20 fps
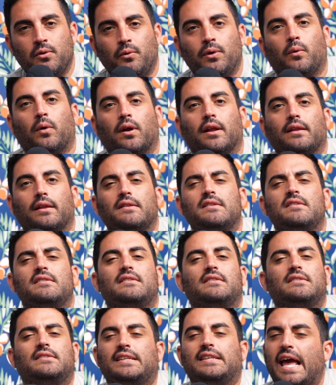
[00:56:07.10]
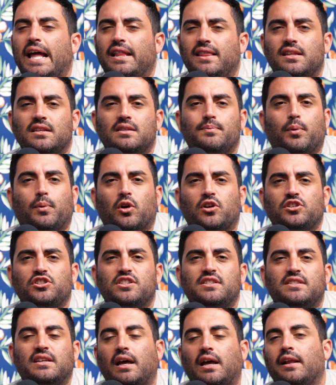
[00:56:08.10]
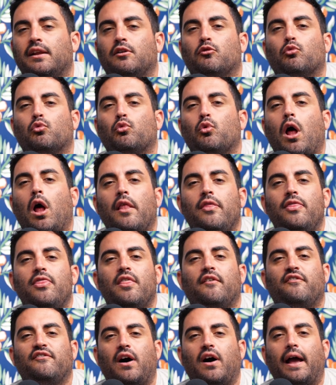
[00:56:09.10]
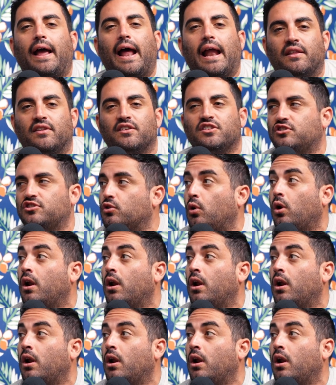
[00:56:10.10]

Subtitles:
We want to get this purchase done and run the fuck out of this store.